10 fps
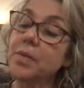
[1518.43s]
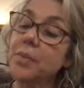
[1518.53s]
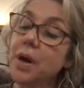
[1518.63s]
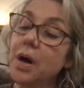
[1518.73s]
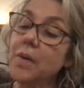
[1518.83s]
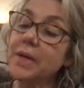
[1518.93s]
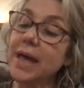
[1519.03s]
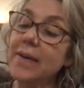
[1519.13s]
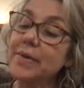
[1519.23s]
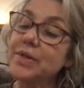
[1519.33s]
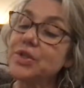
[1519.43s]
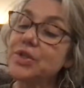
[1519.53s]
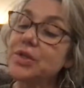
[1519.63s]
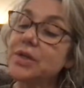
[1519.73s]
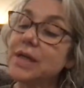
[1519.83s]
palm cabbage,
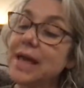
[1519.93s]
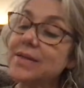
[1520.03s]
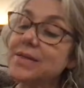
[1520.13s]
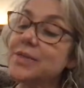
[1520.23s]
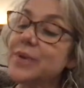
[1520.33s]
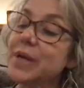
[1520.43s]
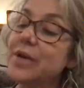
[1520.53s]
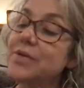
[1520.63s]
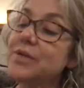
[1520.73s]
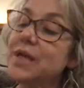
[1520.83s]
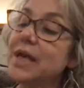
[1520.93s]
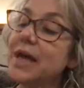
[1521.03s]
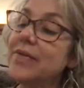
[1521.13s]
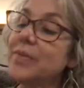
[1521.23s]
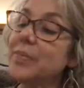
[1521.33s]
cactus pears,
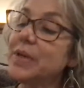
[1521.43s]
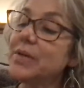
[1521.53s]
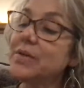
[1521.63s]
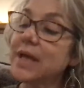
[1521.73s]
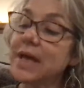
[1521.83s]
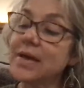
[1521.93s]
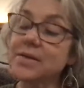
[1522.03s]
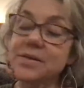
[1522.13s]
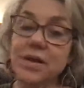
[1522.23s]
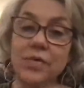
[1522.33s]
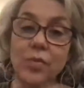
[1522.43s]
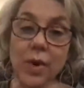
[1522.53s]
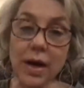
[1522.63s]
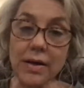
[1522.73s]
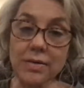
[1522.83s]
and the pickled eggs of
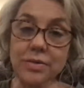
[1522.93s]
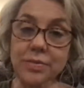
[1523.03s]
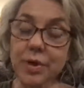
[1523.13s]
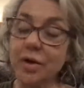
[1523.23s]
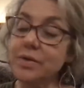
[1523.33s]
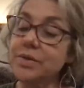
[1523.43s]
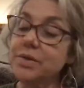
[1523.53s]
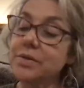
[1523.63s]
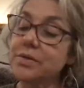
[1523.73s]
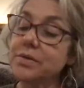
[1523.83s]
wild birds.